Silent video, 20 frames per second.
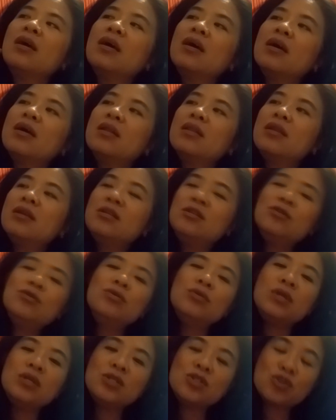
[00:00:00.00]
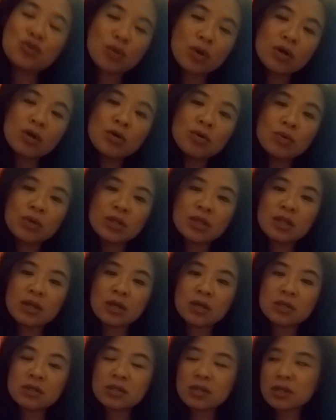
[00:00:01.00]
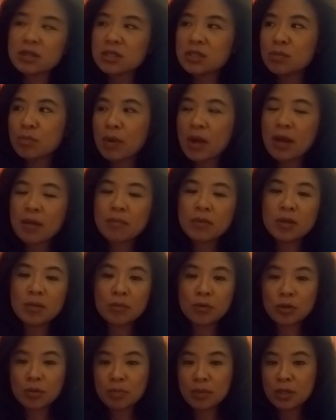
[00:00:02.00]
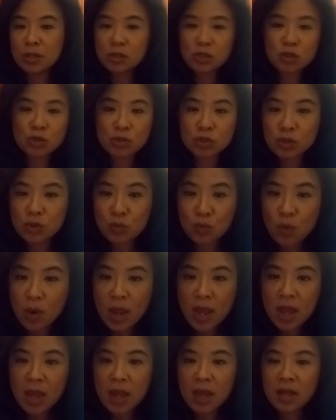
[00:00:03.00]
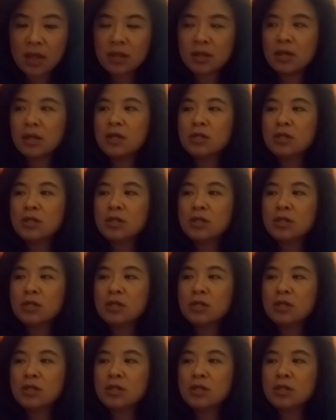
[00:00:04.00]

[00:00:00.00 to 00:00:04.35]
they struggle with this. They expect people to be a certain way,